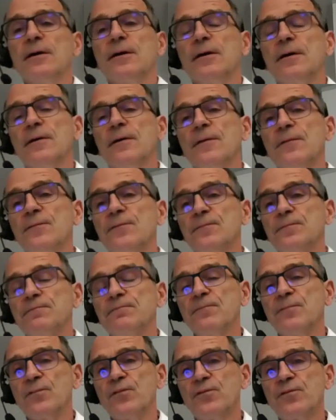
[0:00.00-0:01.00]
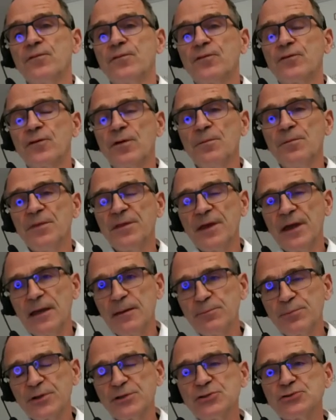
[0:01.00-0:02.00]
uh, from the
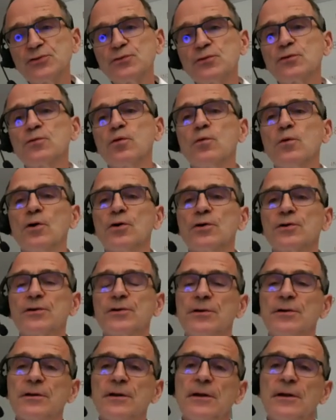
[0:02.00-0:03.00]
April-June quarter